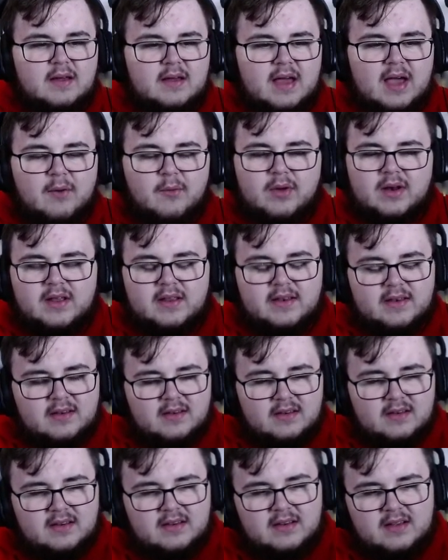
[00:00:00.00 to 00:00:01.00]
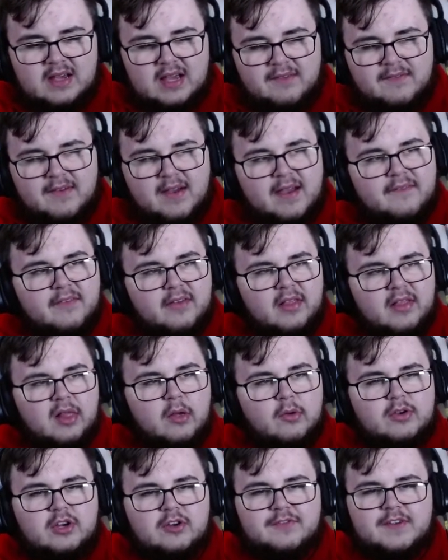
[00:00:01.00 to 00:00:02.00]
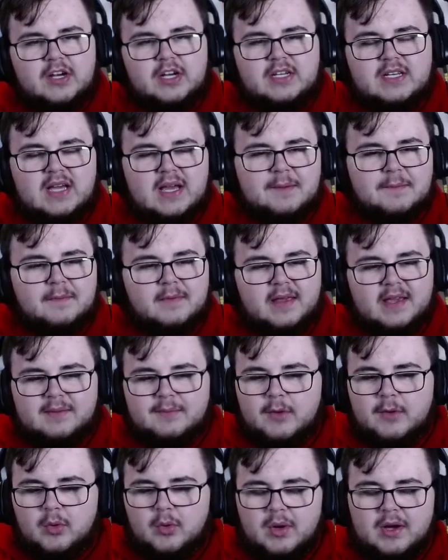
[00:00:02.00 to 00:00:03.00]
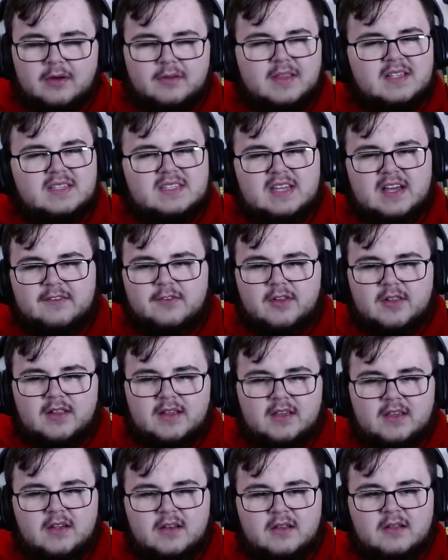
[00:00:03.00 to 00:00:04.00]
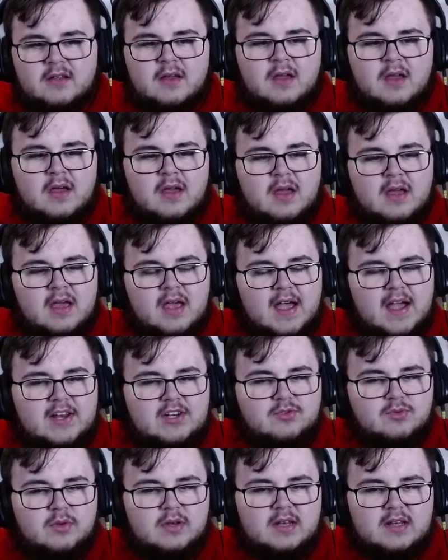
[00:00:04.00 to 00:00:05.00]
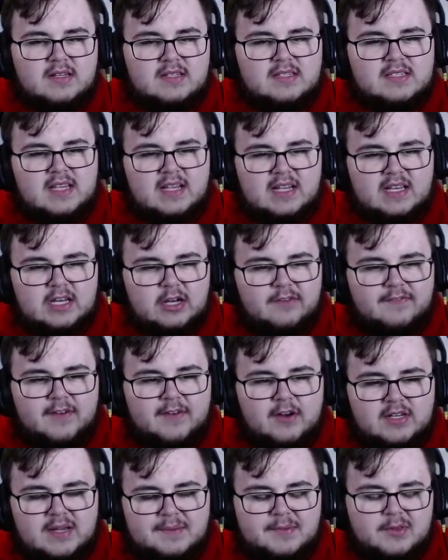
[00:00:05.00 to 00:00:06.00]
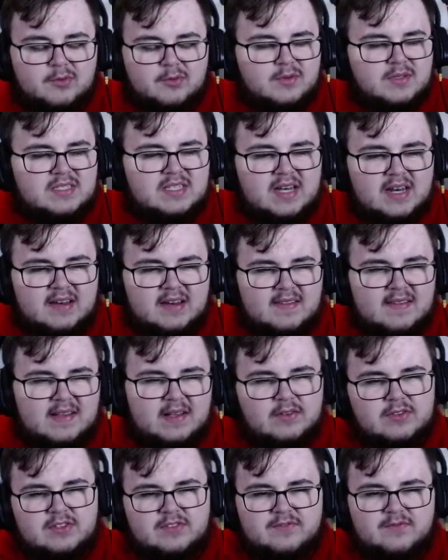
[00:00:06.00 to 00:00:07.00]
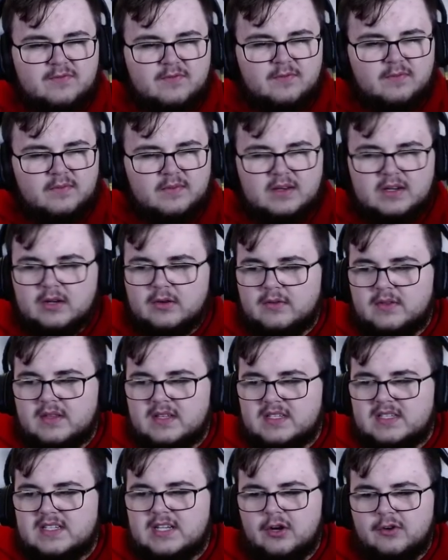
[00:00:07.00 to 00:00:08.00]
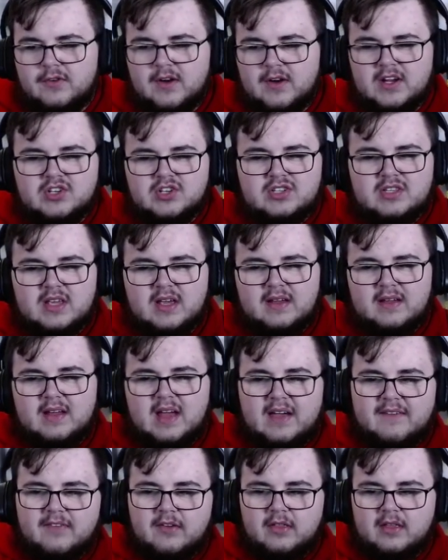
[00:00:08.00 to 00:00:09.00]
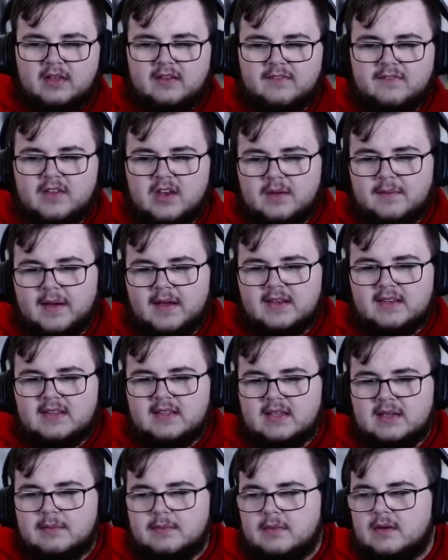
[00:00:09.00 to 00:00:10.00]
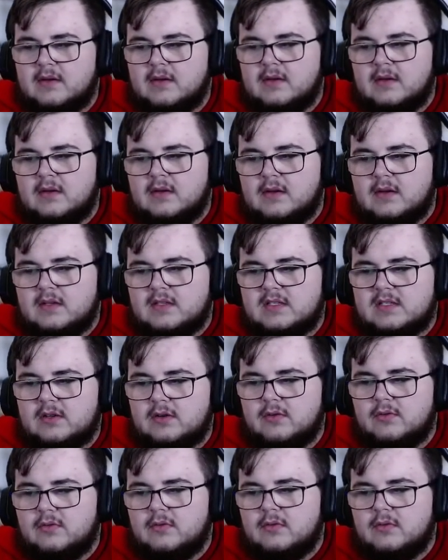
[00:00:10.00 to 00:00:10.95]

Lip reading: wanted, if I have a low tier fairy type like Mawile that's not really good, I just wanted a secondary fairy type. There wasn't anything else in, you know, this tier range that I felt like fit on my team. So